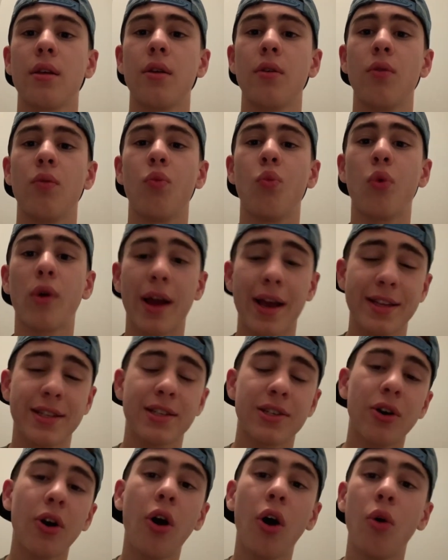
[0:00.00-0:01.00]
what I
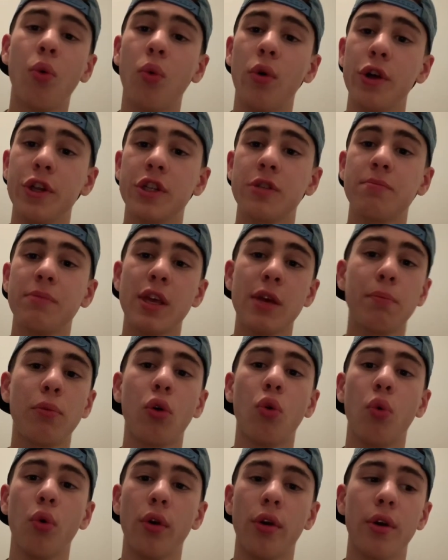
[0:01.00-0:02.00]
saw was people
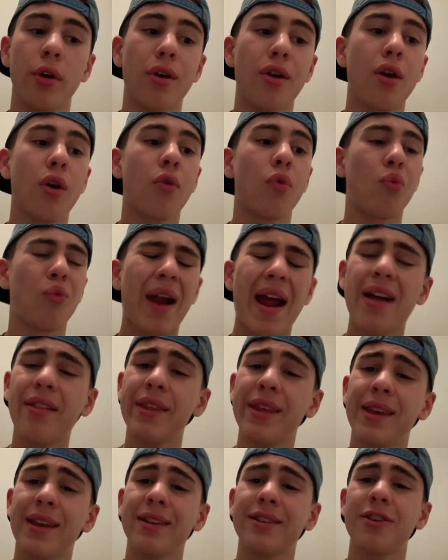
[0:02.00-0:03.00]
were
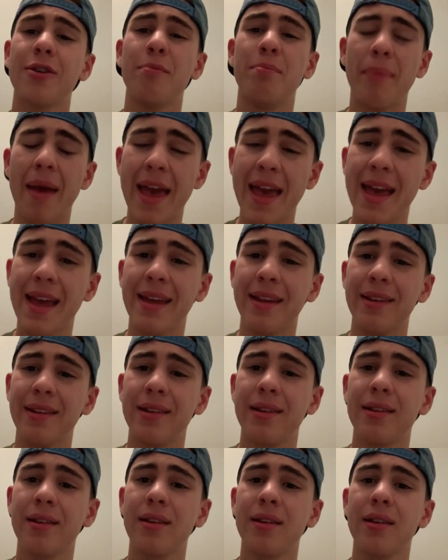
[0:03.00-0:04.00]
rallying to ban
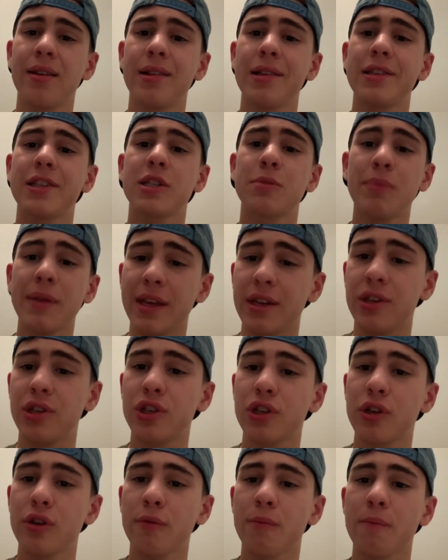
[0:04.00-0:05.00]

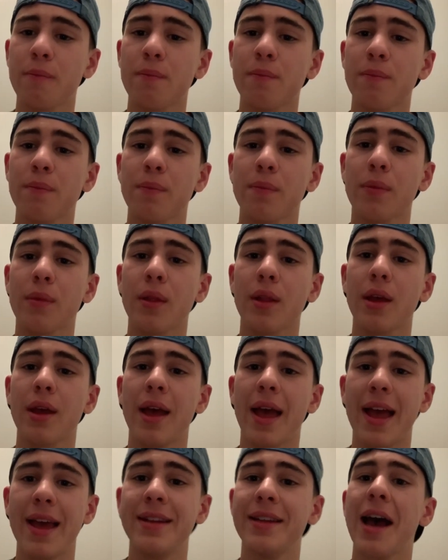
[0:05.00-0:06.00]
speech.
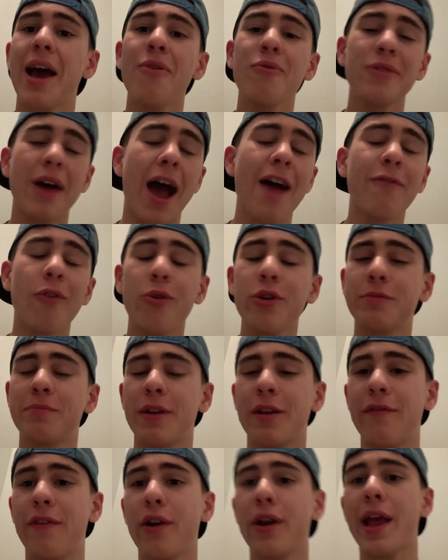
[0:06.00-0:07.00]
And I've always been a
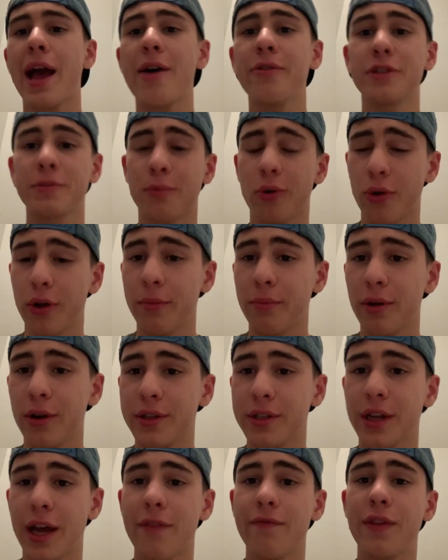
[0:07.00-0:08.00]
very outspoken person.
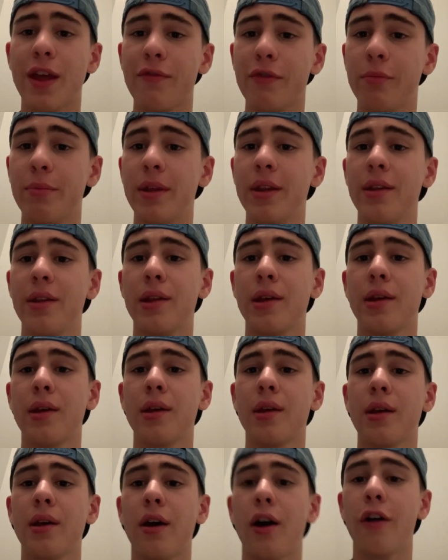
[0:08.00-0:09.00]
I've never been
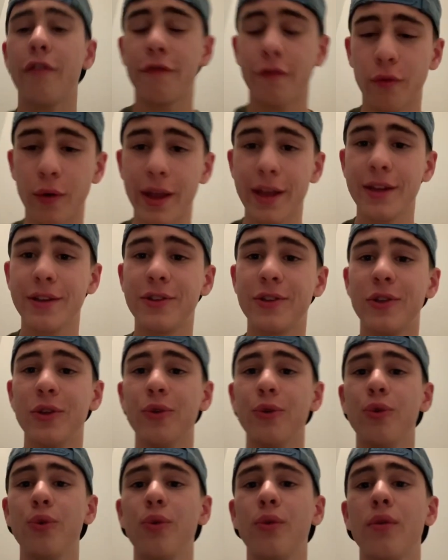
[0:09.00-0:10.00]
afraid
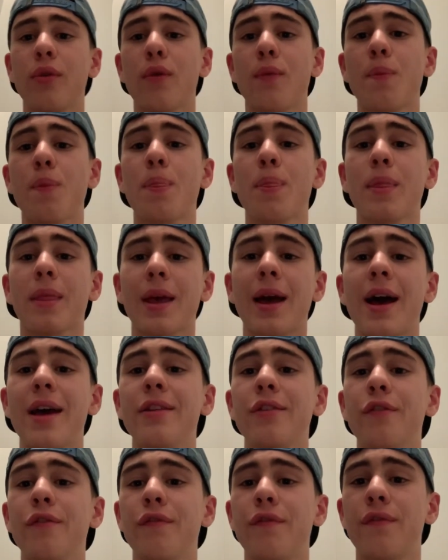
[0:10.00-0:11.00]
to kind
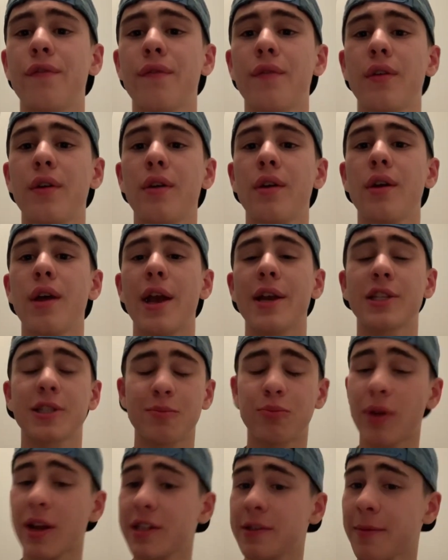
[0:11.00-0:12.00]
of
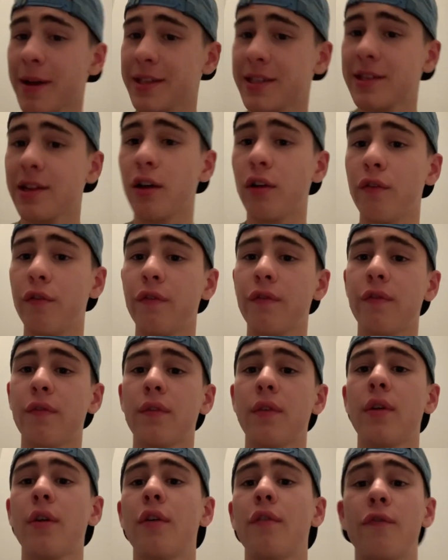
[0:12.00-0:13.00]
express myself
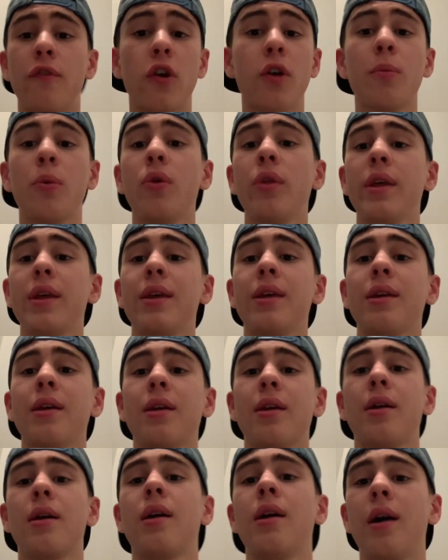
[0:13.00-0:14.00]
verbally.
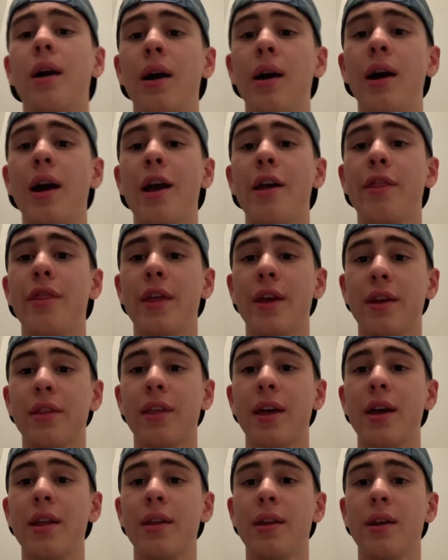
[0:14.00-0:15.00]
I think
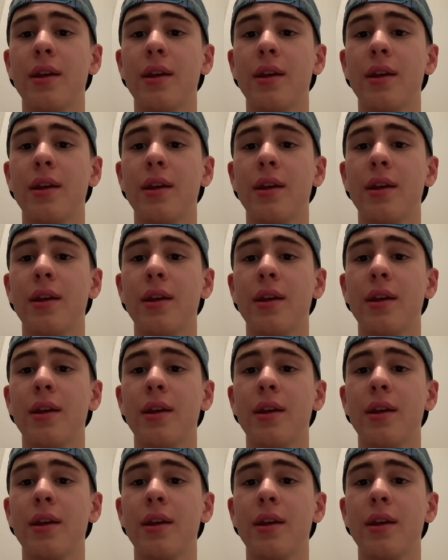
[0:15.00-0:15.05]
that